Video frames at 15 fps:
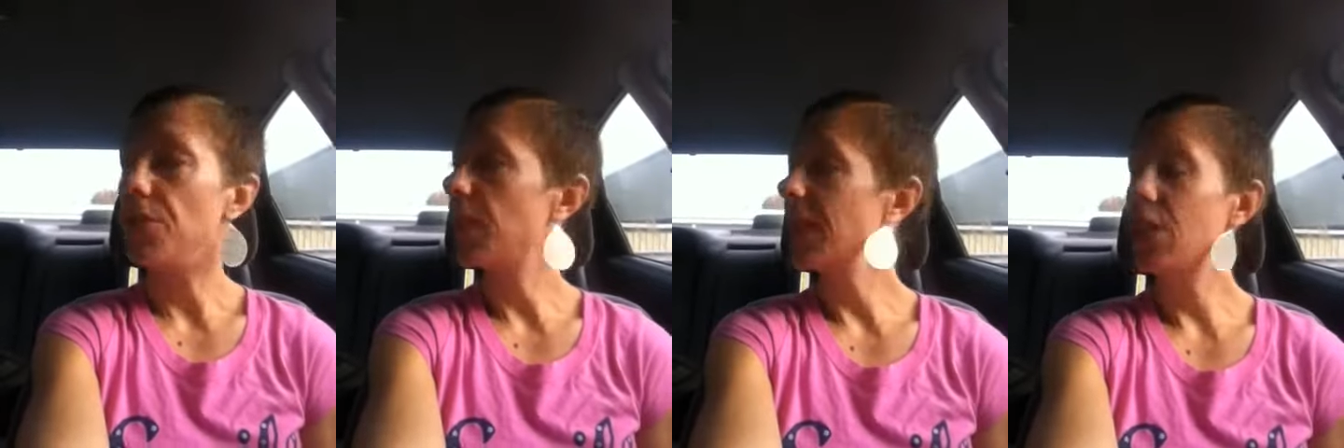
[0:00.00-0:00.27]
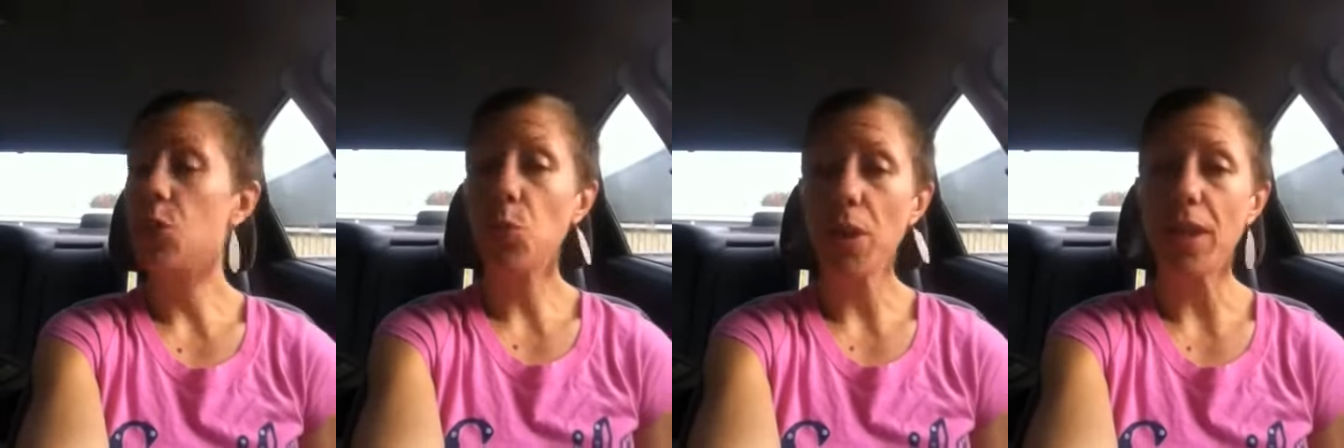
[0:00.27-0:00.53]

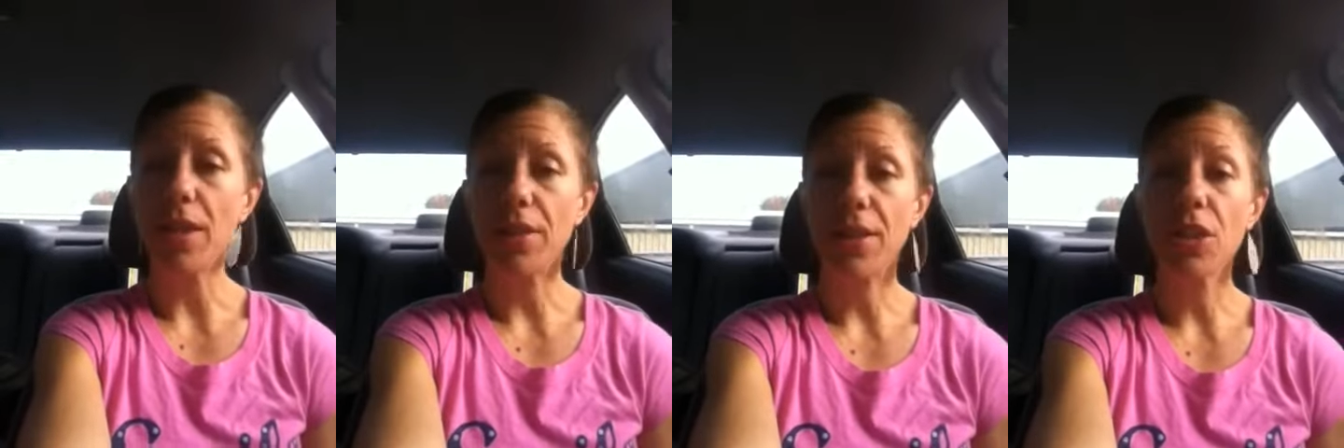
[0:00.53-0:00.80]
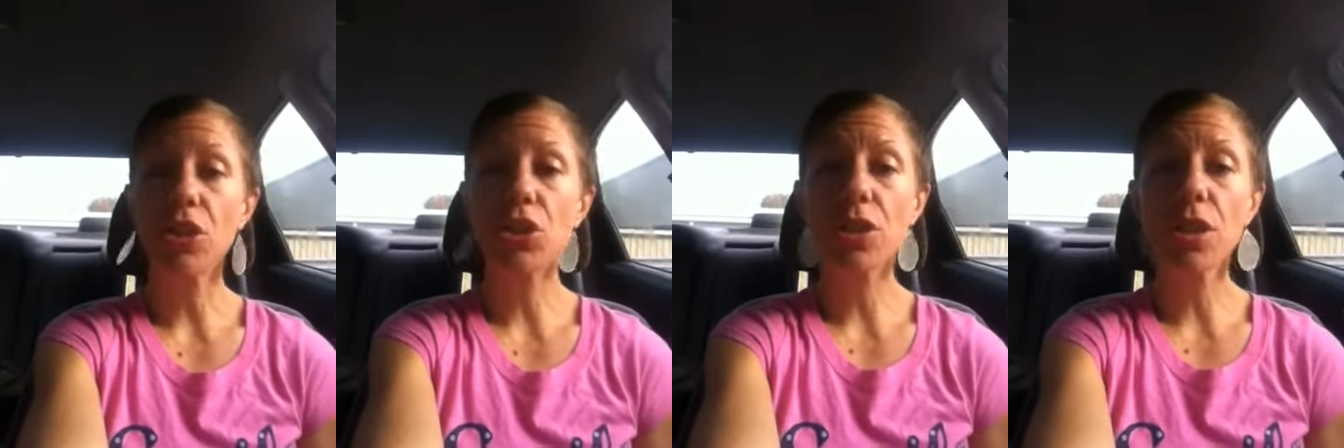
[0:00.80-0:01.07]
Each week.
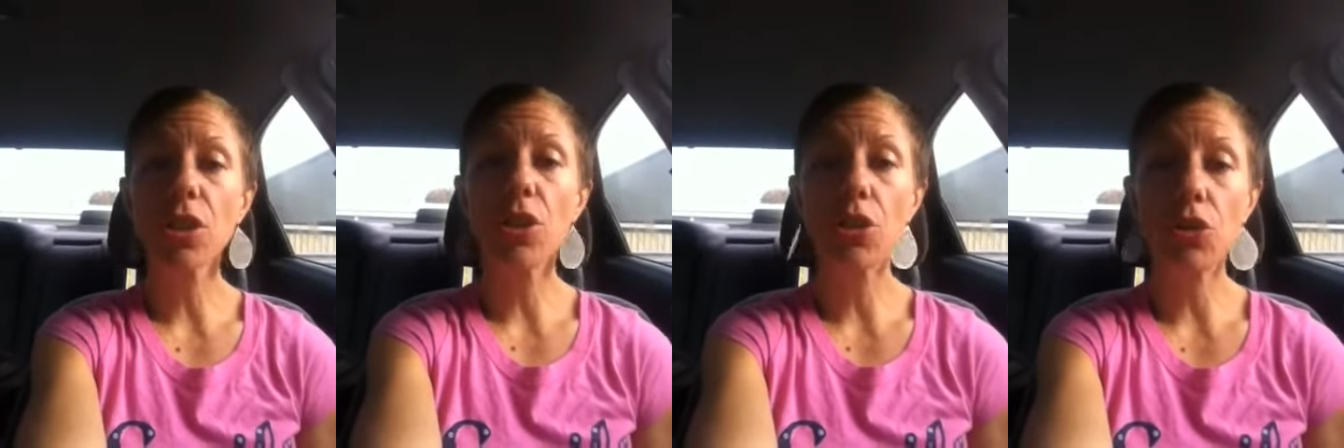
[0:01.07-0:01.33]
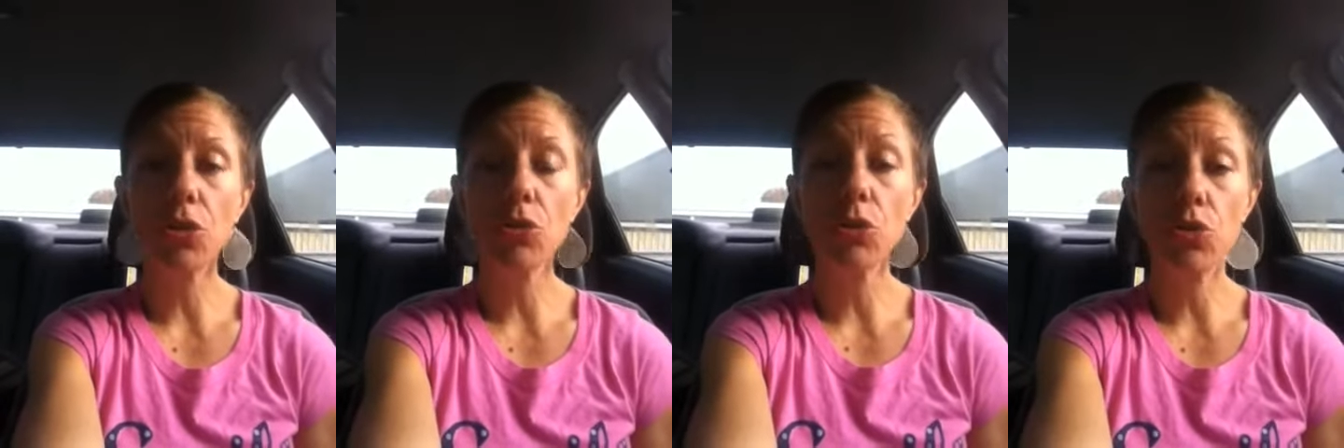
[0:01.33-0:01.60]
This should
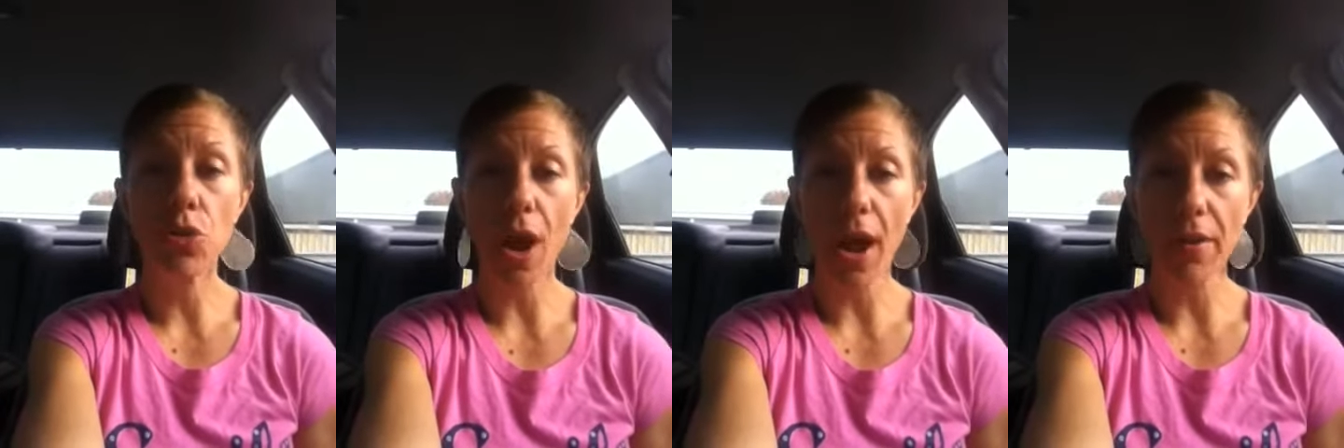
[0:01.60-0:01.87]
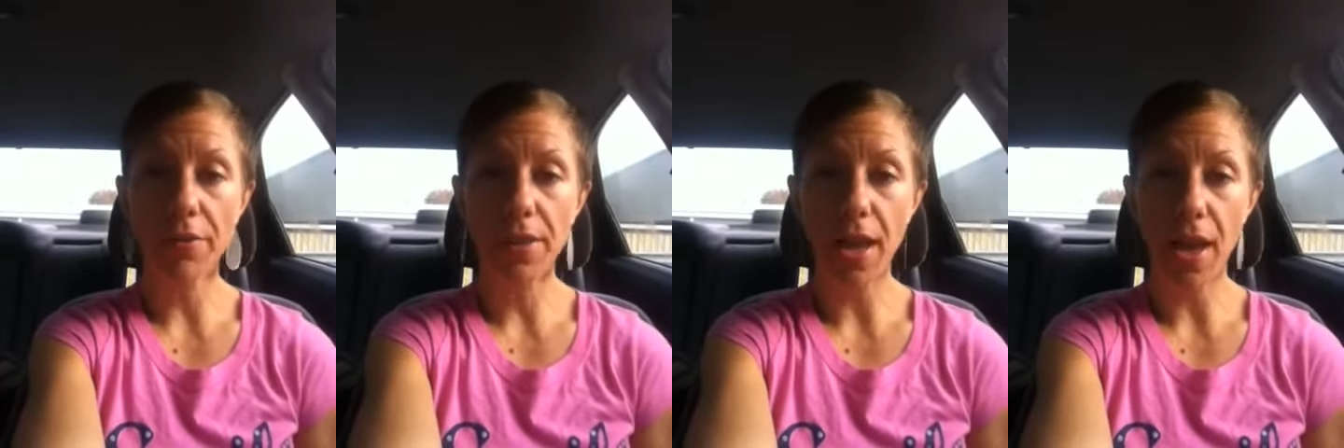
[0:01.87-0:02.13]
include
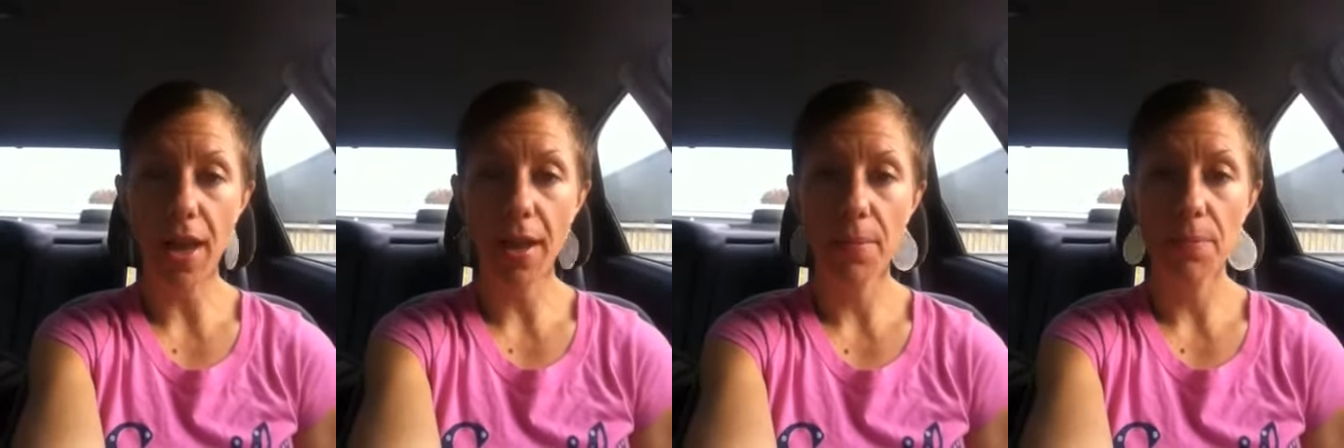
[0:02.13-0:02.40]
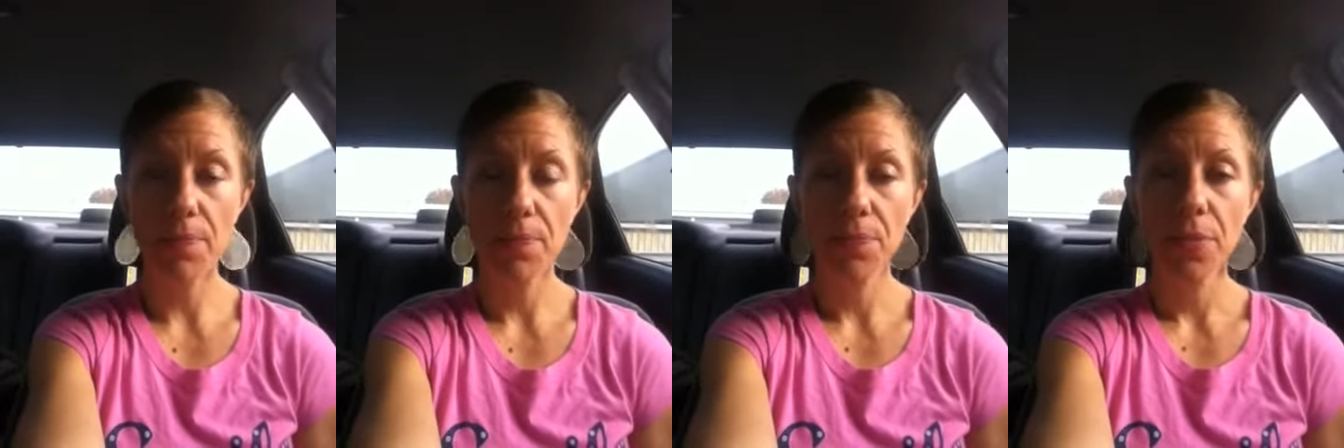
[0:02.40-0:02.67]
drive
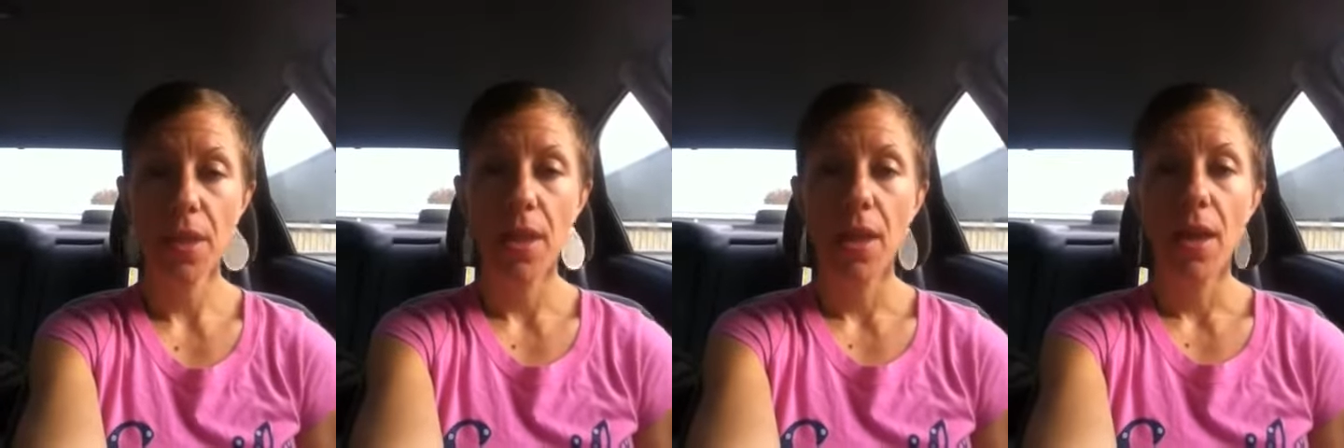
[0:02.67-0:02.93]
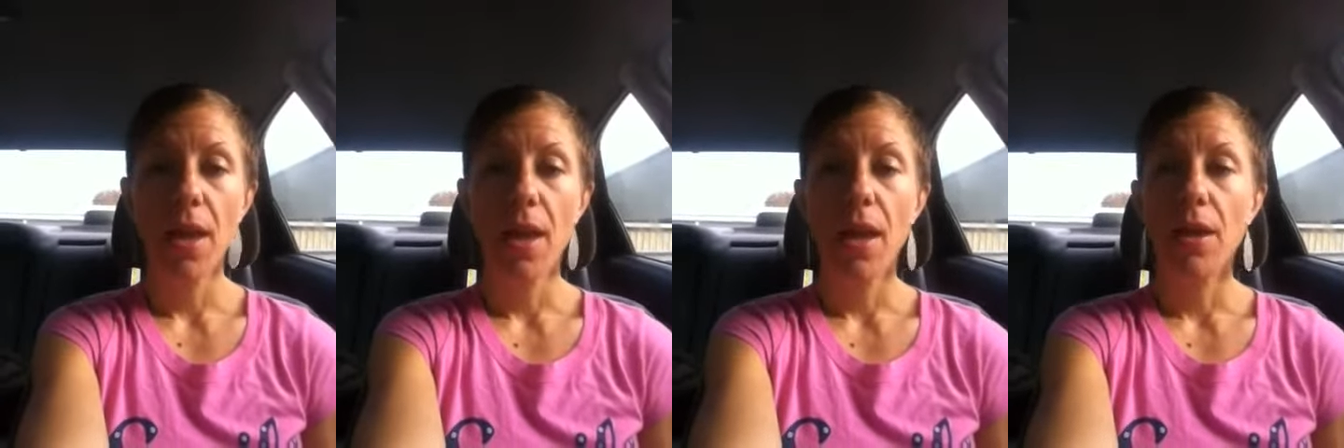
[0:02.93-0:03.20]
time
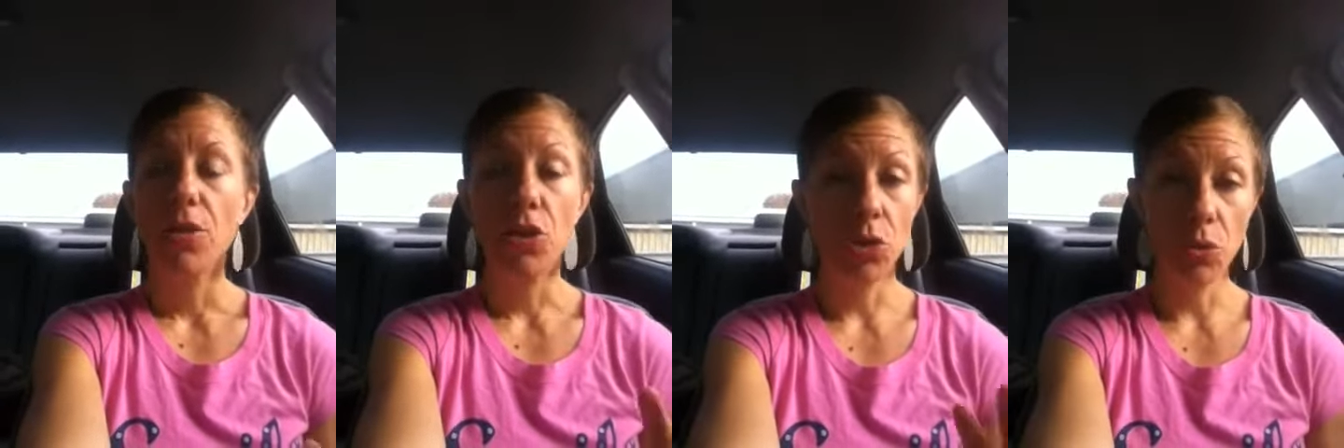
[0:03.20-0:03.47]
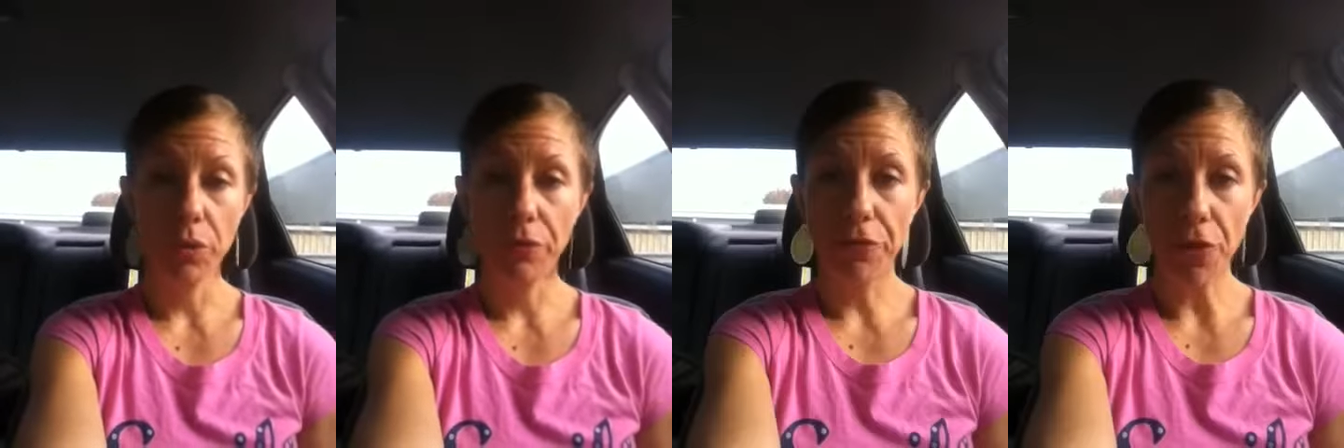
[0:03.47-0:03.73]

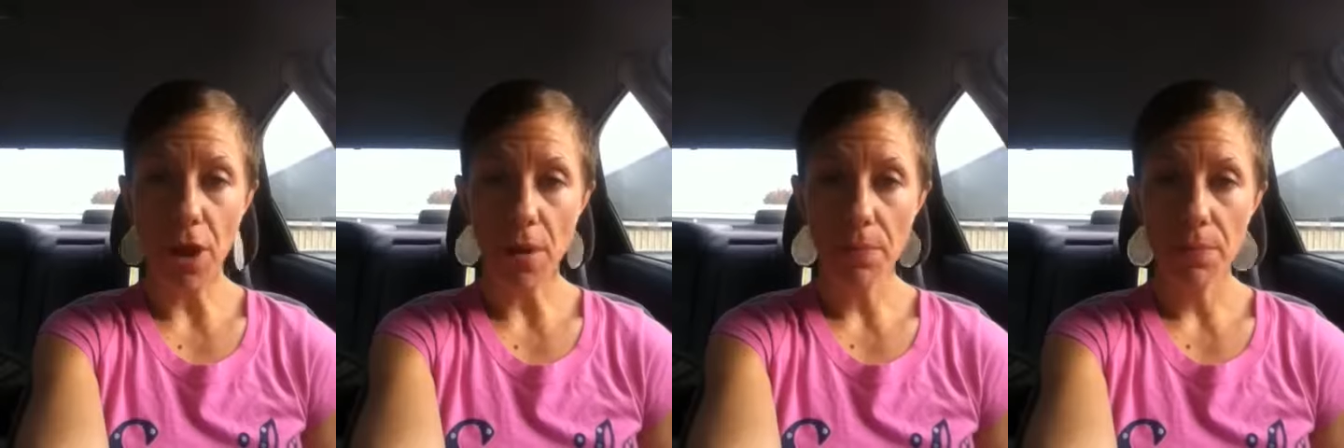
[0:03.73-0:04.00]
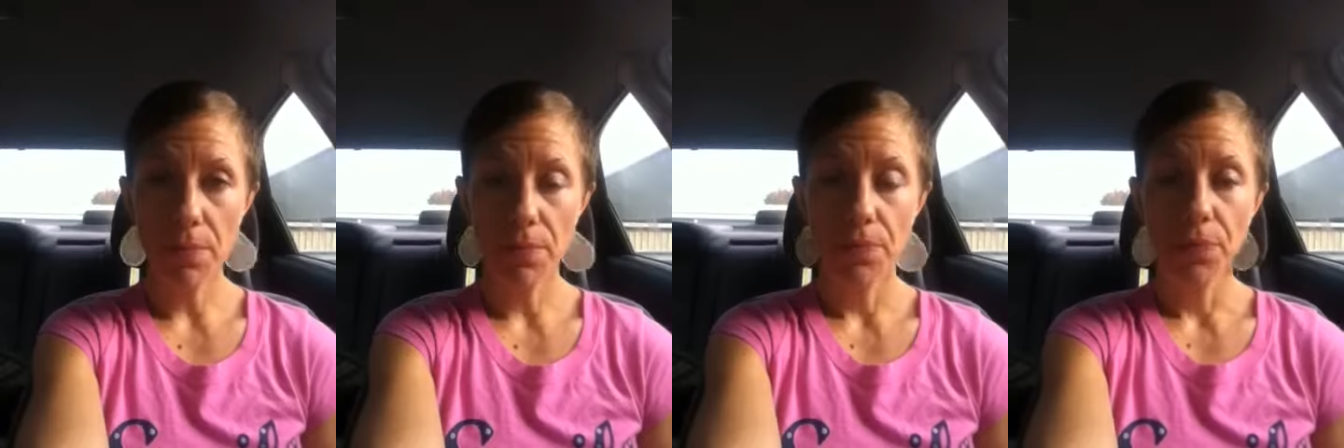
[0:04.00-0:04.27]
to and from,